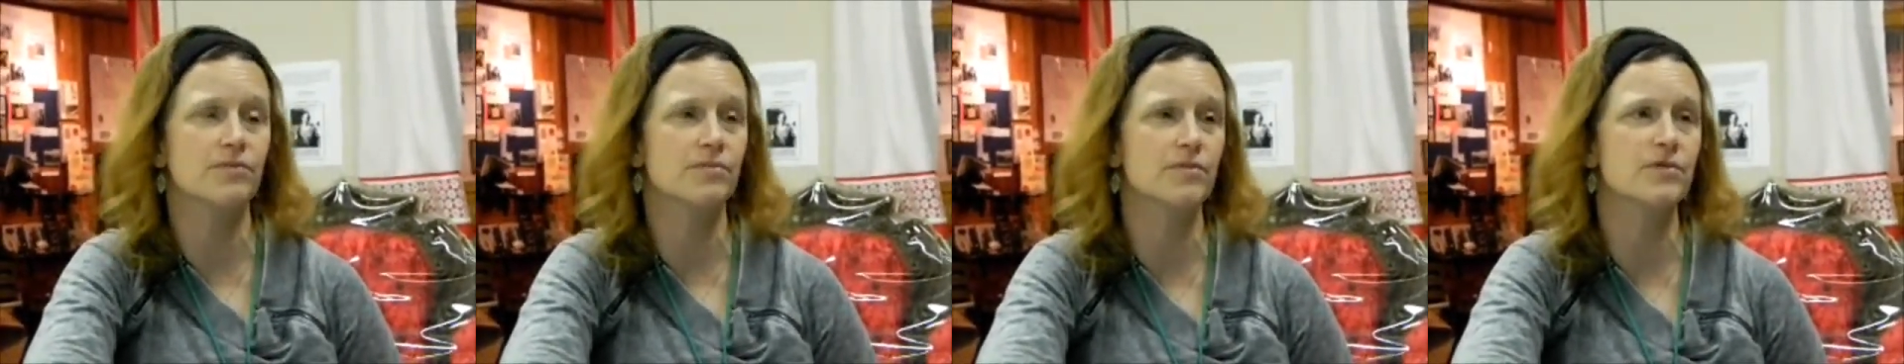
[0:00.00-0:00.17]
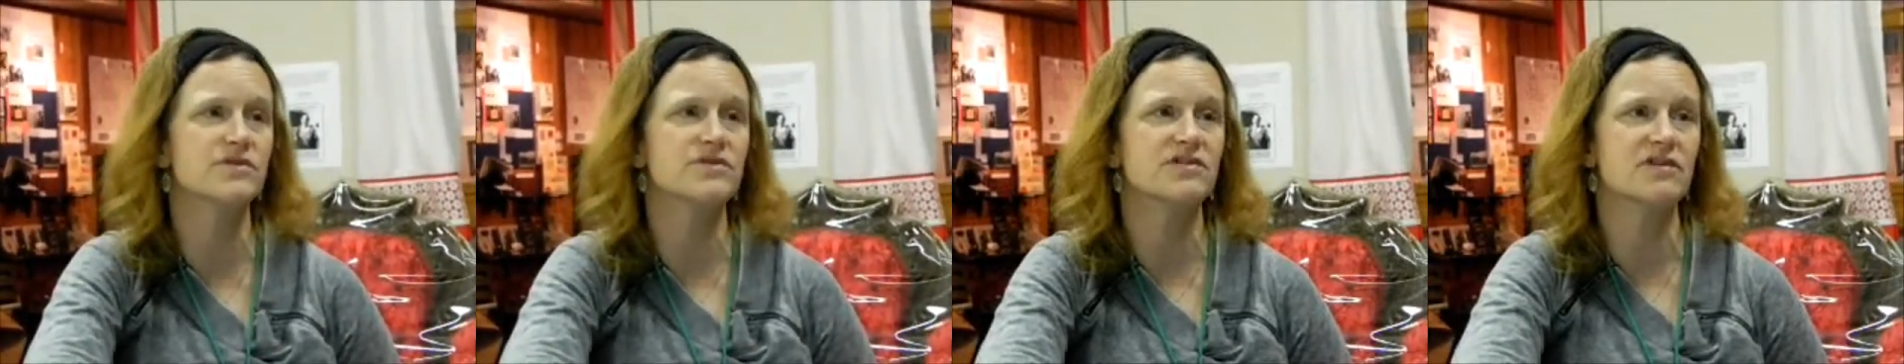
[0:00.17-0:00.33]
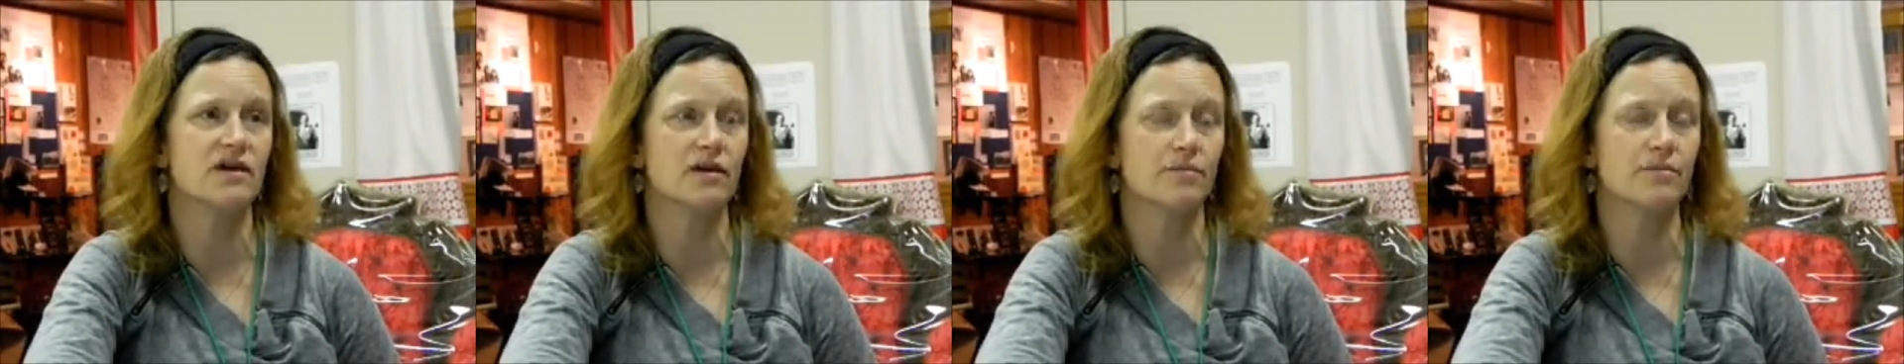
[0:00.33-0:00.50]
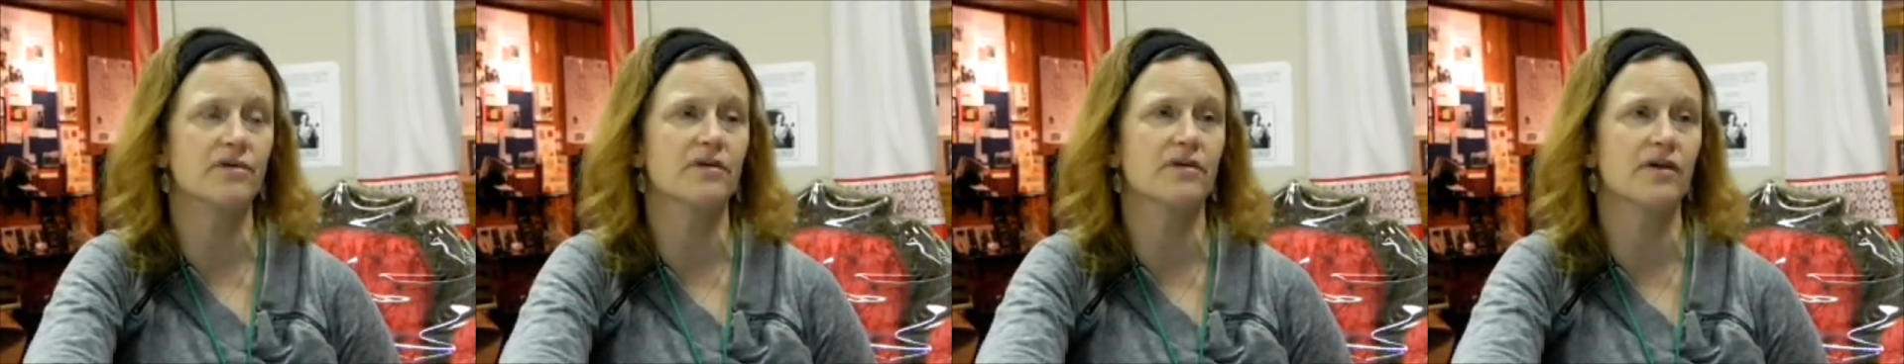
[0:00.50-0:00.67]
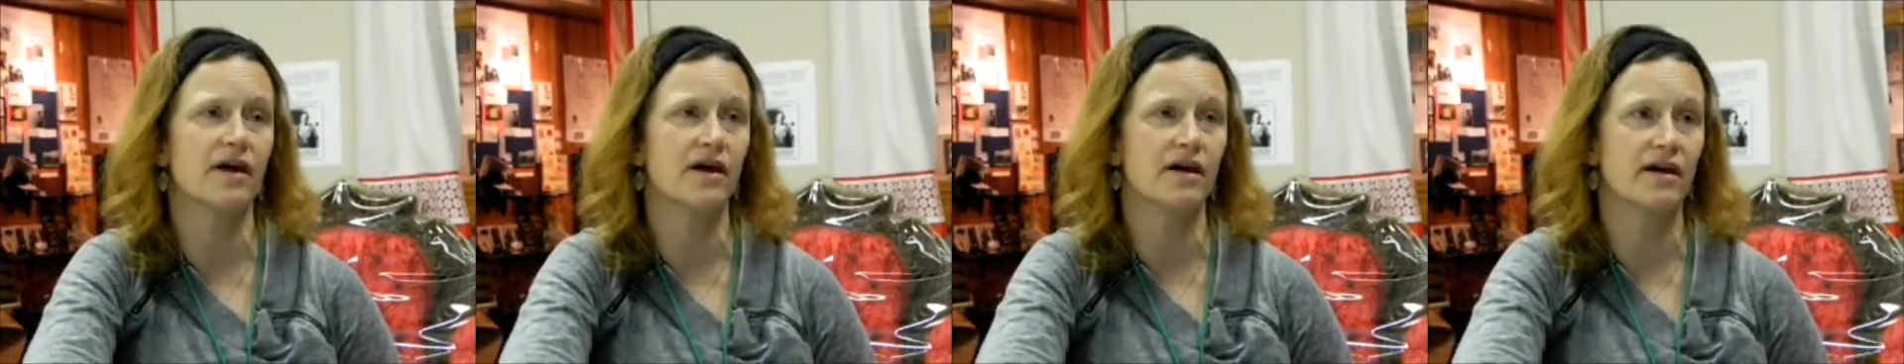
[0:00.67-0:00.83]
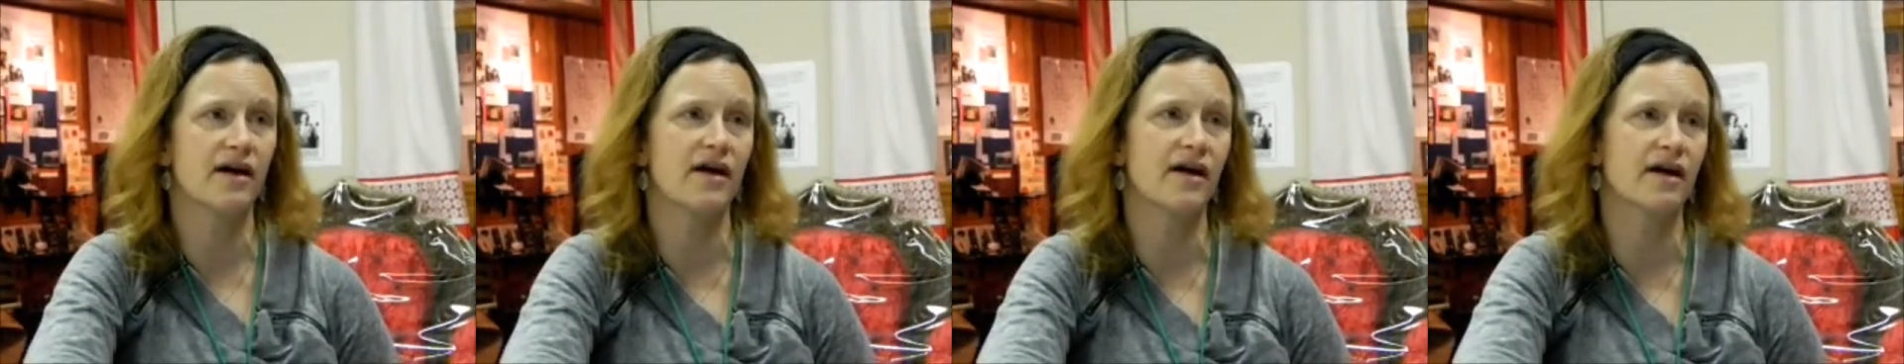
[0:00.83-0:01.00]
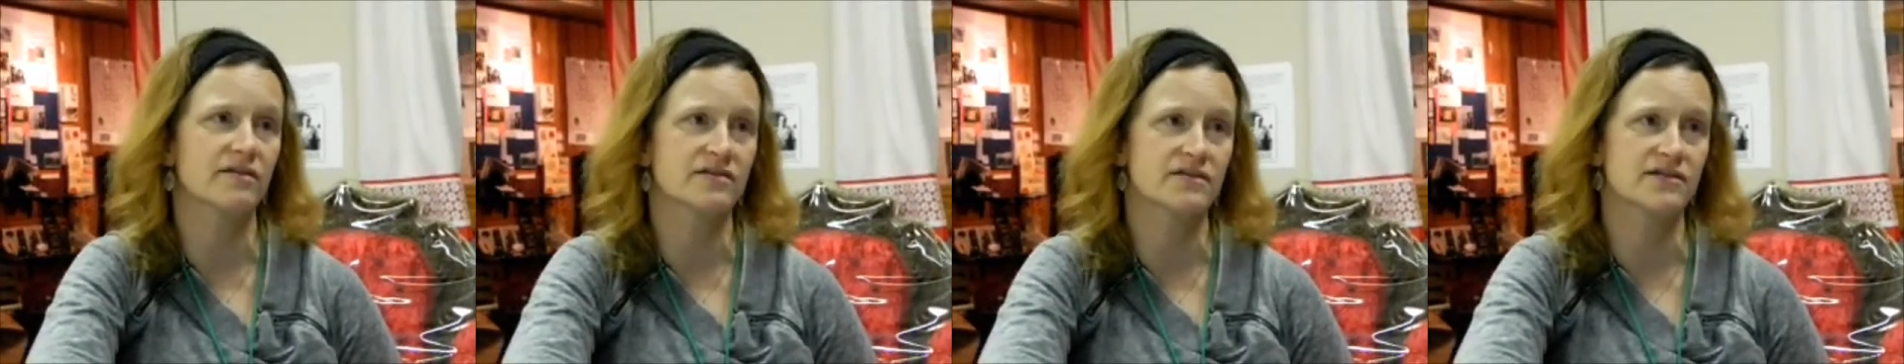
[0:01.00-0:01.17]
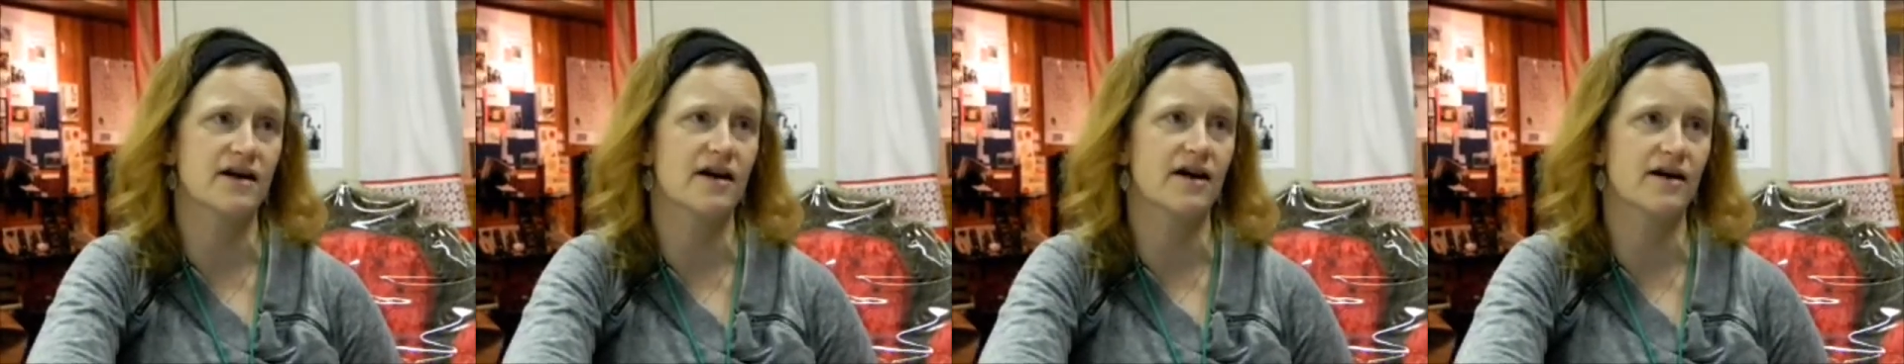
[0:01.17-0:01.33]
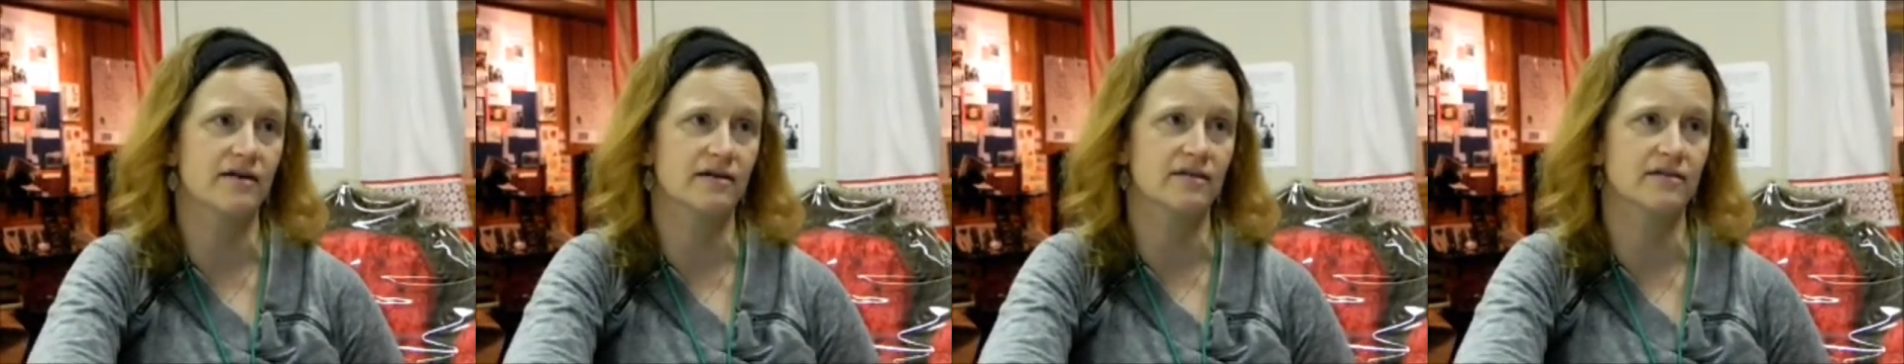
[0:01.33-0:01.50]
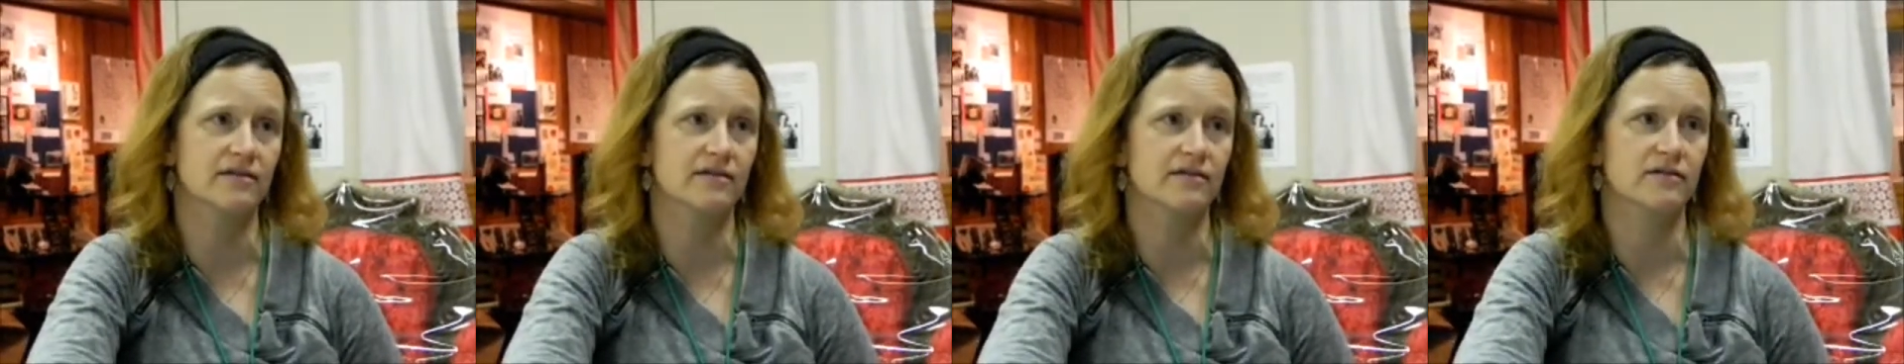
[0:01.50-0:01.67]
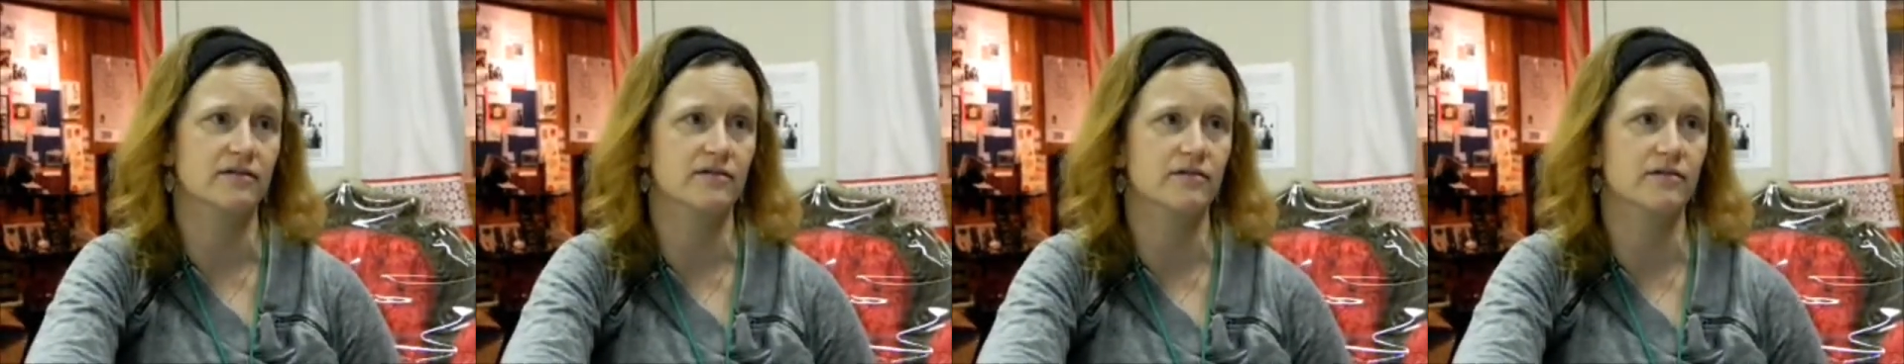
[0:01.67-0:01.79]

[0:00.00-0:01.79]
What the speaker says: museum a hands-on